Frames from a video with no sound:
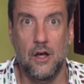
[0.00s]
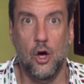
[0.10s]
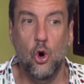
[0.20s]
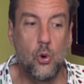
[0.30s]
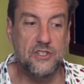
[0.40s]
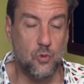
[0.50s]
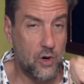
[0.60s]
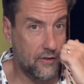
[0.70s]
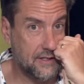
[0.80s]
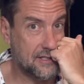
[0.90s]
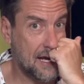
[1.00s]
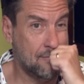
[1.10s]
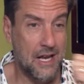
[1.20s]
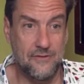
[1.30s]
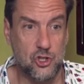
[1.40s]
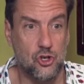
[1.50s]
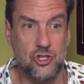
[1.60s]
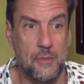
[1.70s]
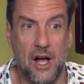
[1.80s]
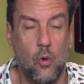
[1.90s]
who is willing to say, I'm not even sure
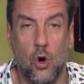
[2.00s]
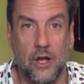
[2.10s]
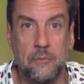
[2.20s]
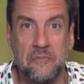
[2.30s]
Jemele would,